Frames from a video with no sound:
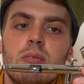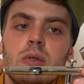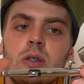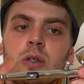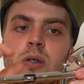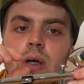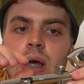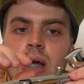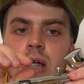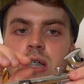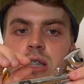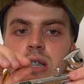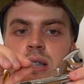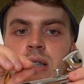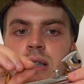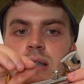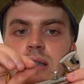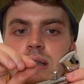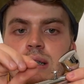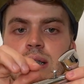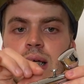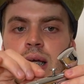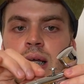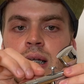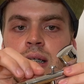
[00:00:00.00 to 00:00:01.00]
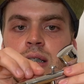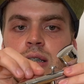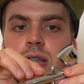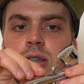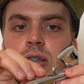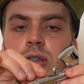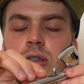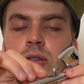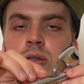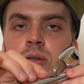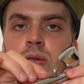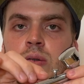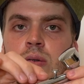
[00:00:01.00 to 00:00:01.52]
you actually tend
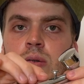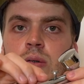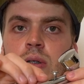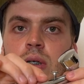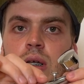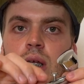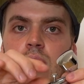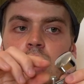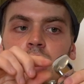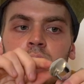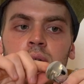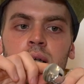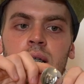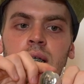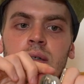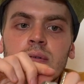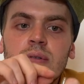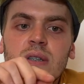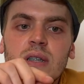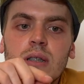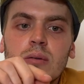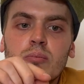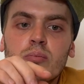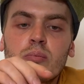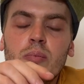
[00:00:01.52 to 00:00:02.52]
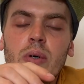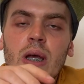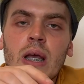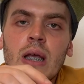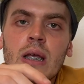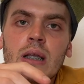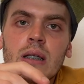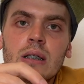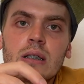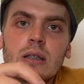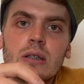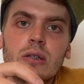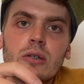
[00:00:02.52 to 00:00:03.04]
to leave some
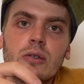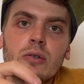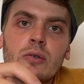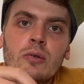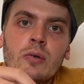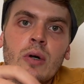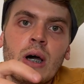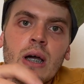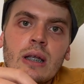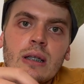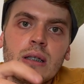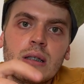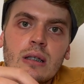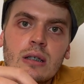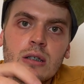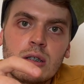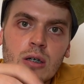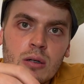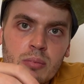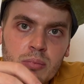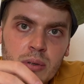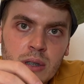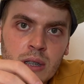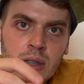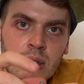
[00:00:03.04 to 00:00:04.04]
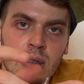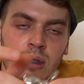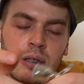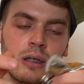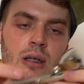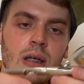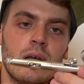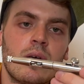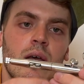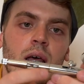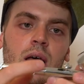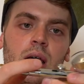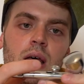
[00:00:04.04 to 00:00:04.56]
paint right at the top here,
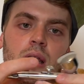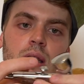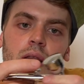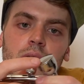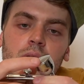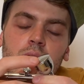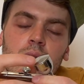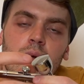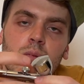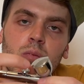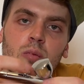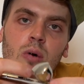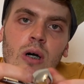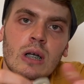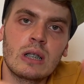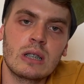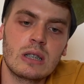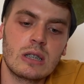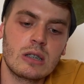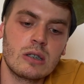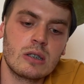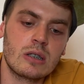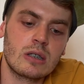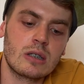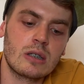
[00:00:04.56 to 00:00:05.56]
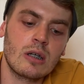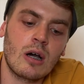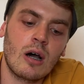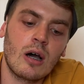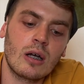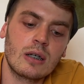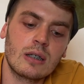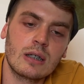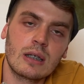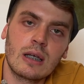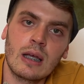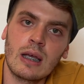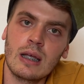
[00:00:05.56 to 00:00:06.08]
that once you
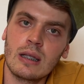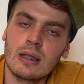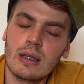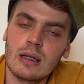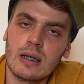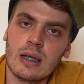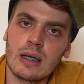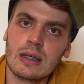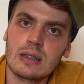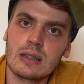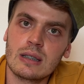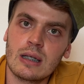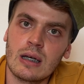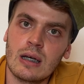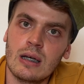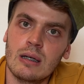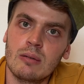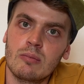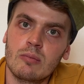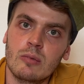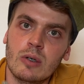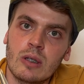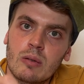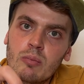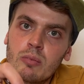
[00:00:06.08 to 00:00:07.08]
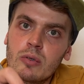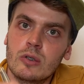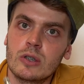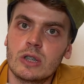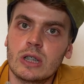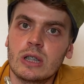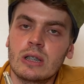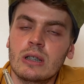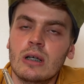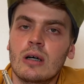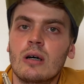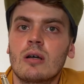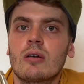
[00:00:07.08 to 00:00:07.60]
start again the next time with
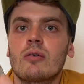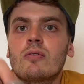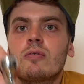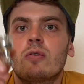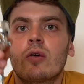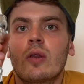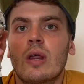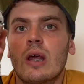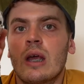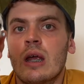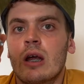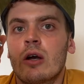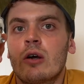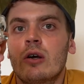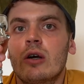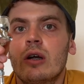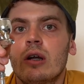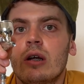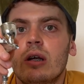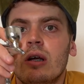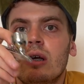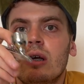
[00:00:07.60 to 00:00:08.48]
pushing down for the air,